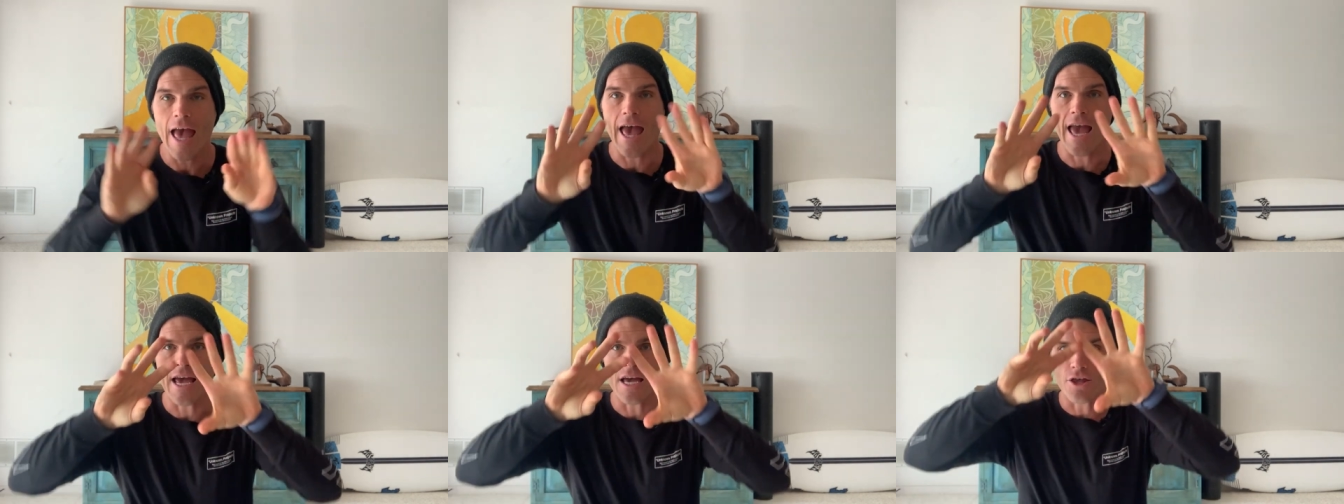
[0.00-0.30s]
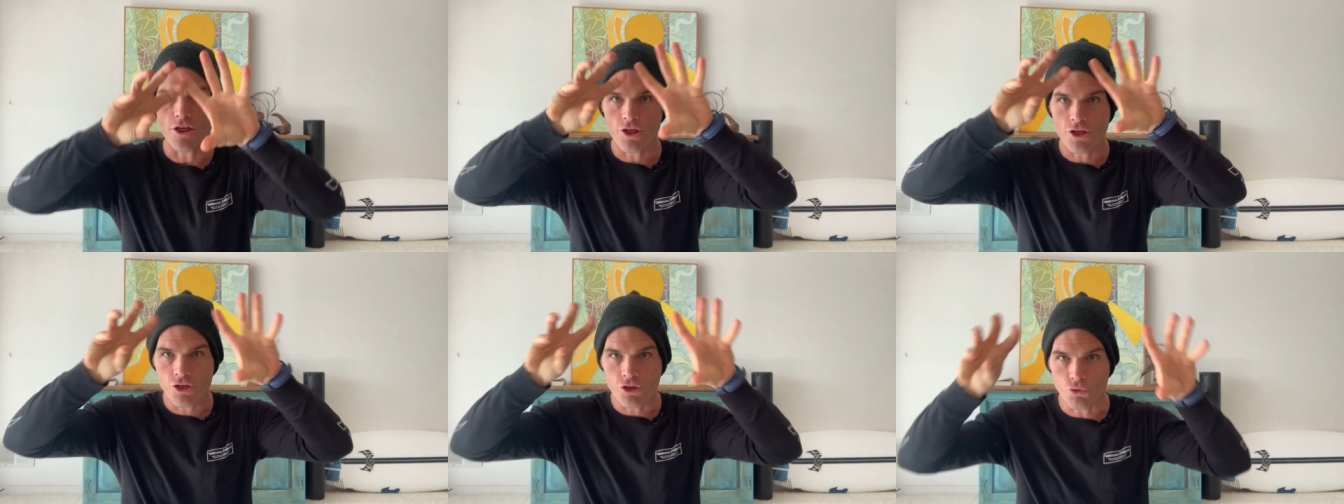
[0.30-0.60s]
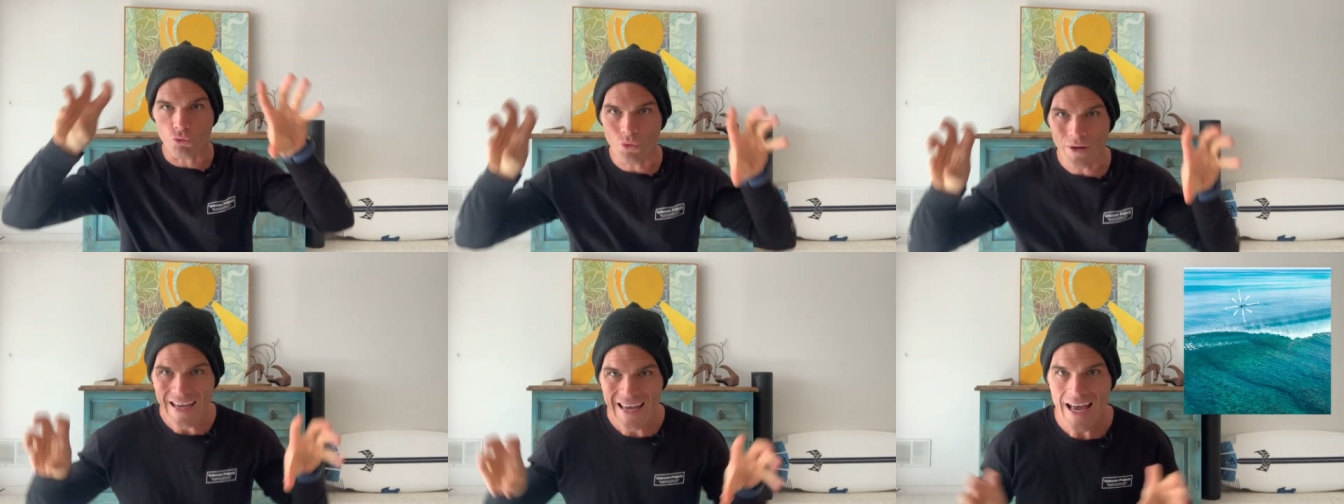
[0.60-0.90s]
a
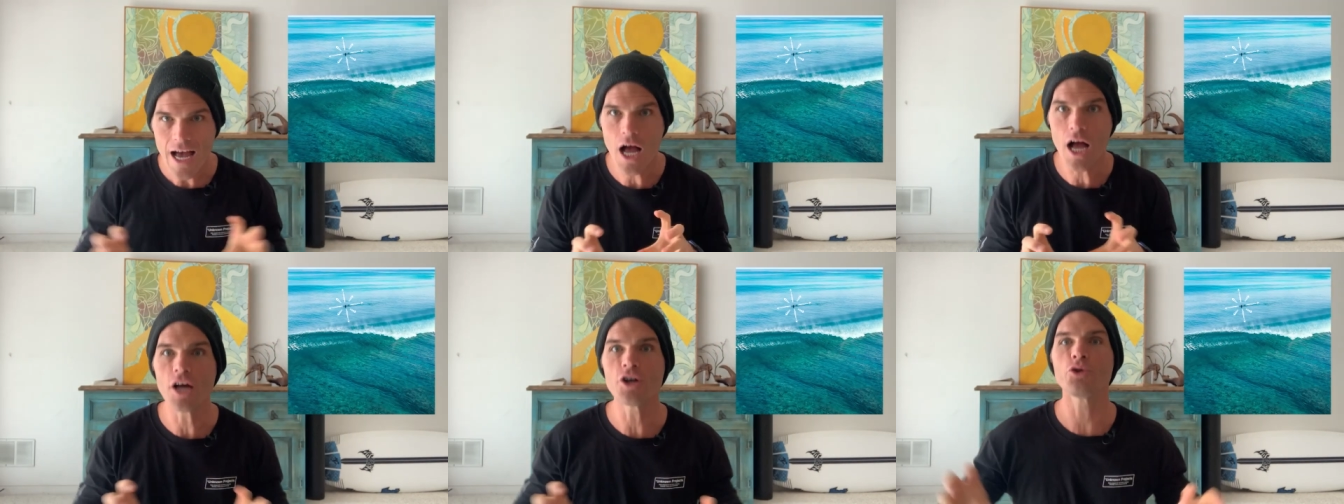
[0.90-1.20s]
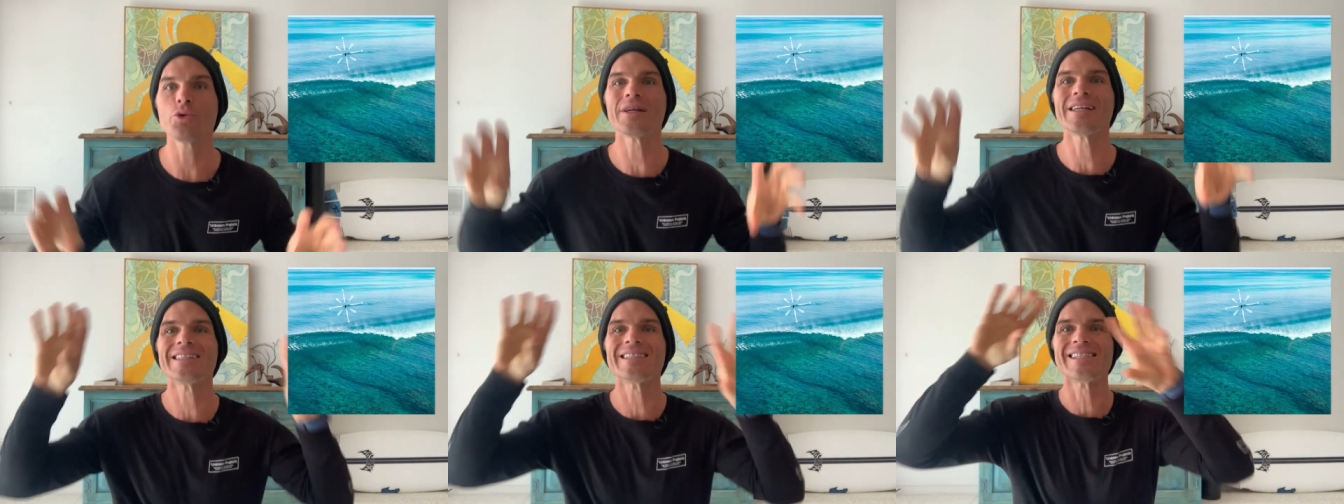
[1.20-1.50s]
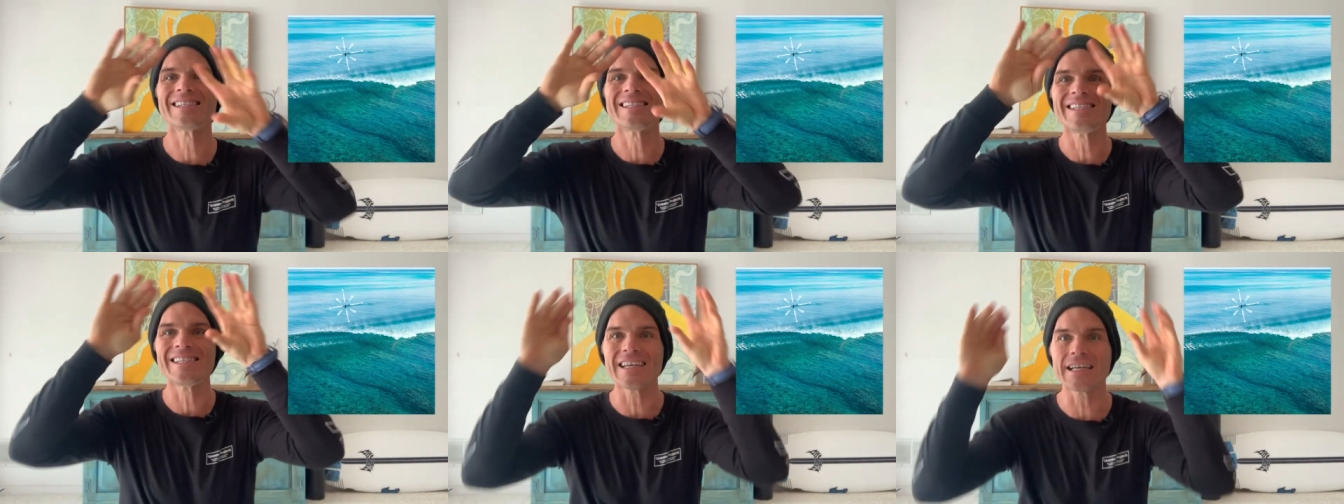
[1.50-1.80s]

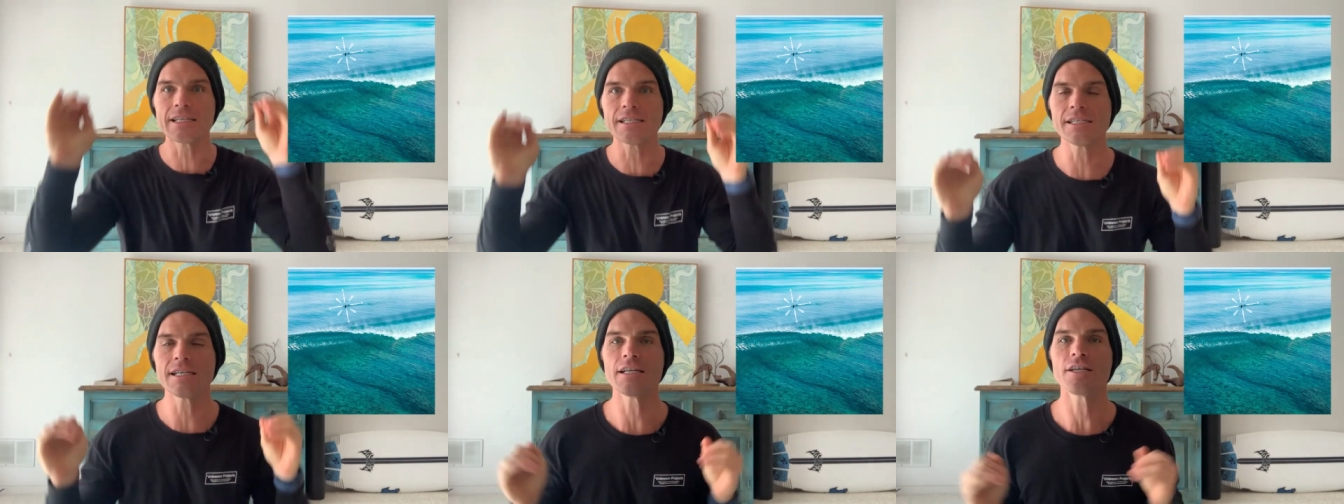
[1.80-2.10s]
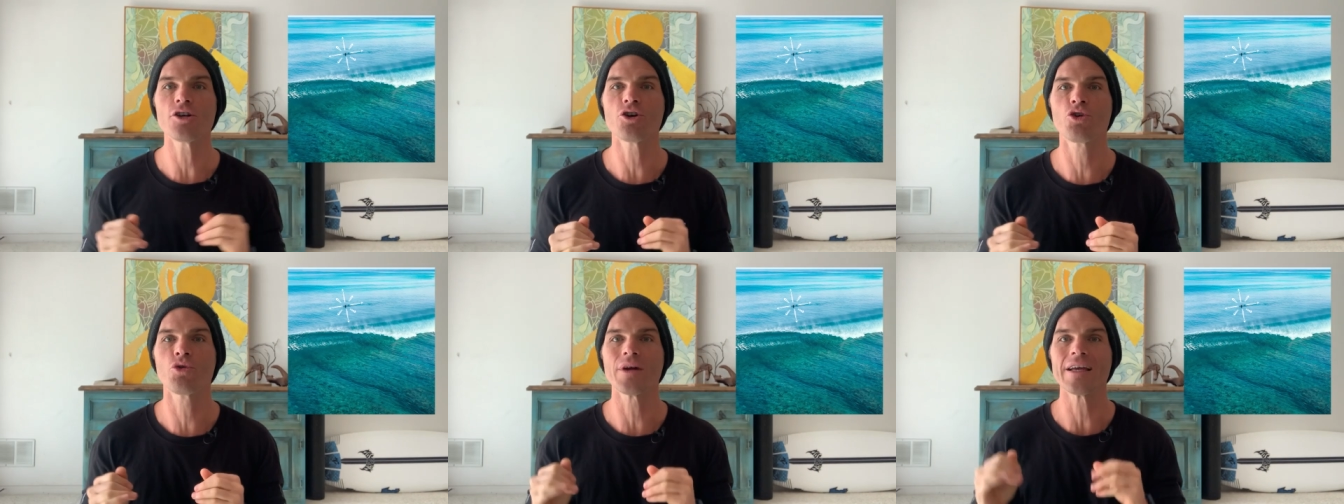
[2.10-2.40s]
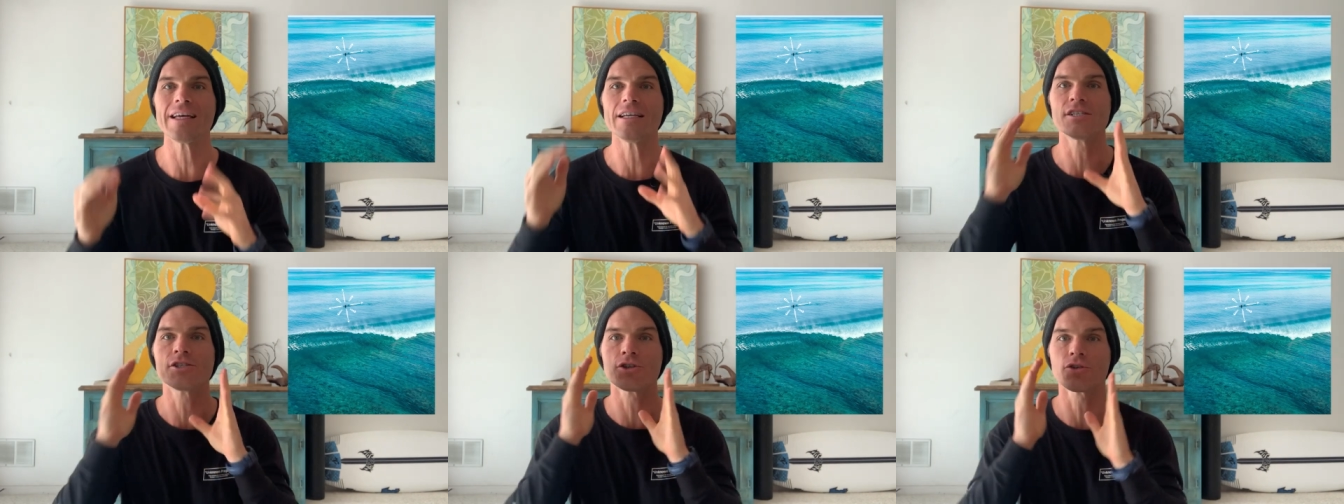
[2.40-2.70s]
360
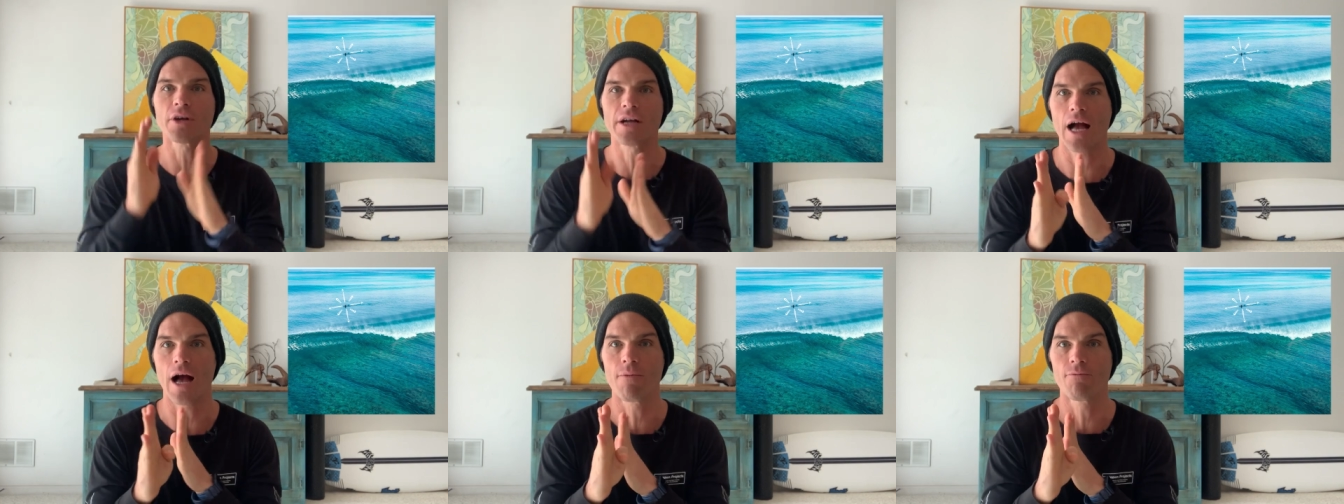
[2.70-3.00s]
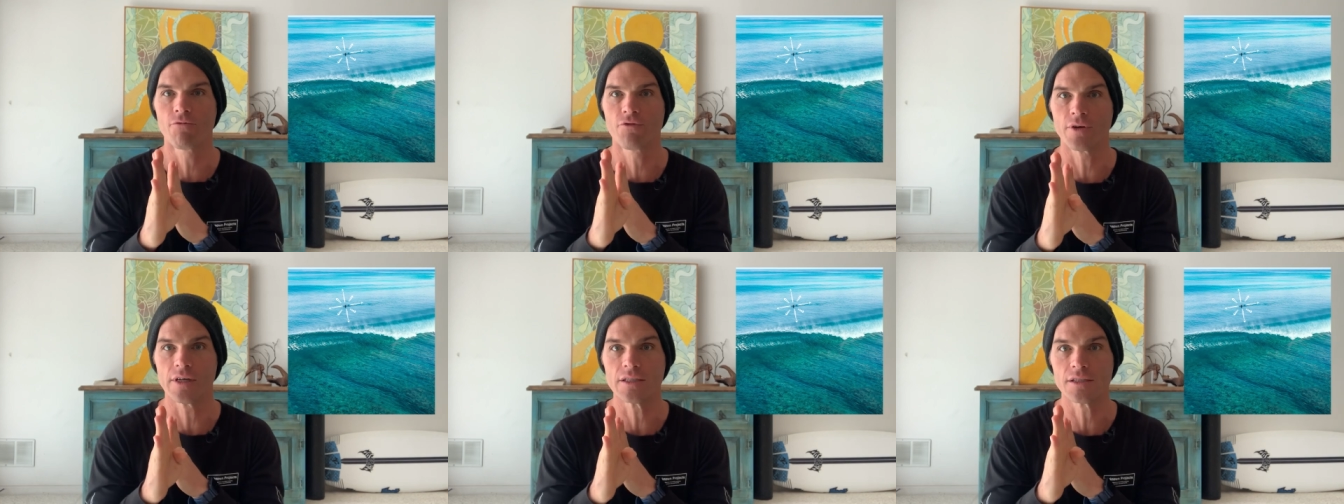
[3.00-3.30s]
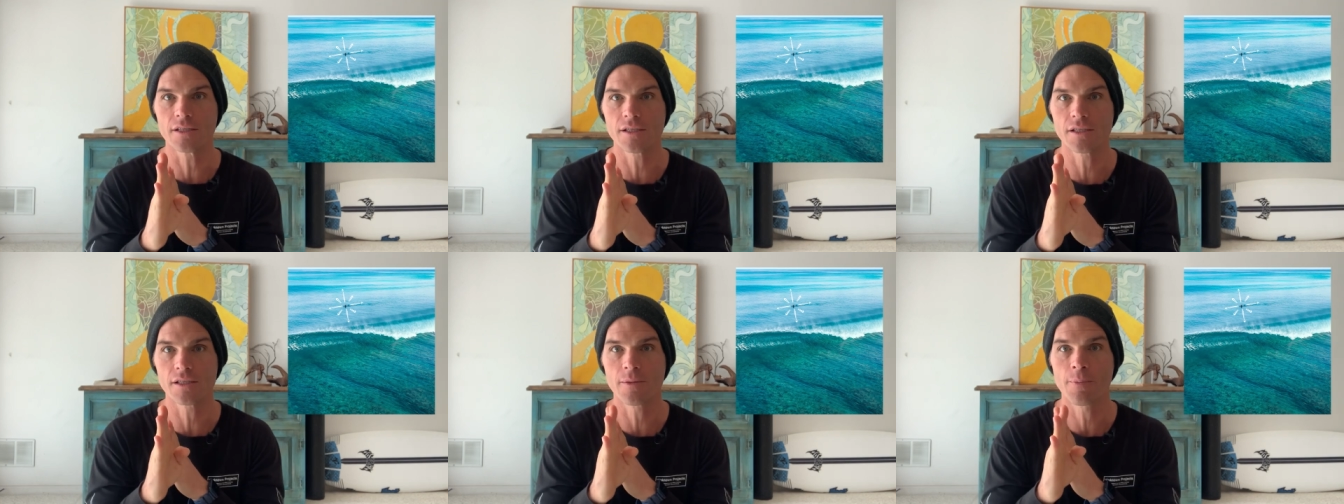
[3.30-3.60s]
degree
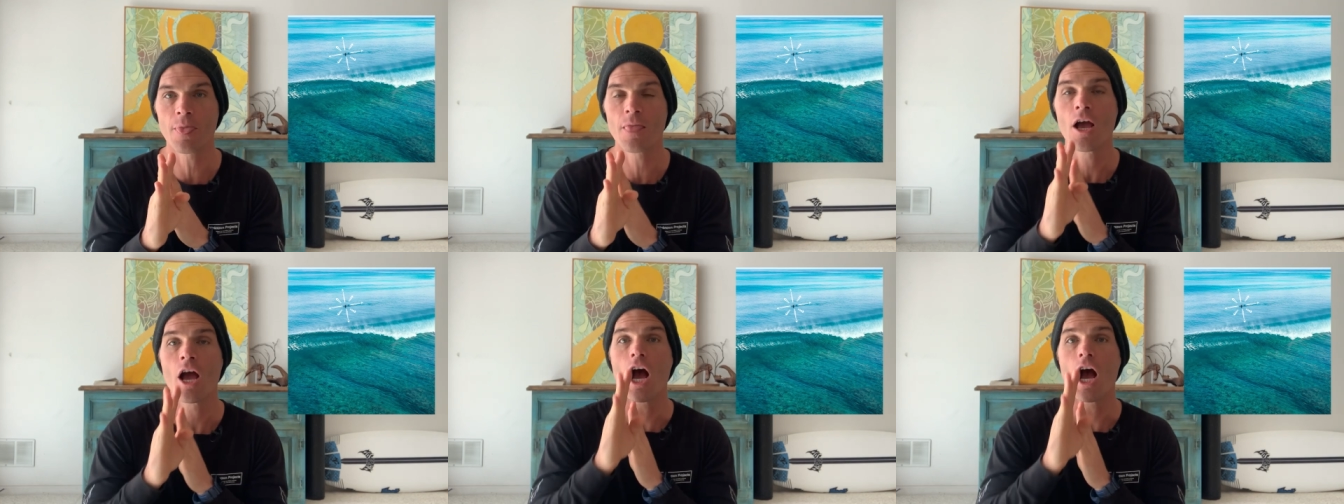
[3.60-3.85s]
circumference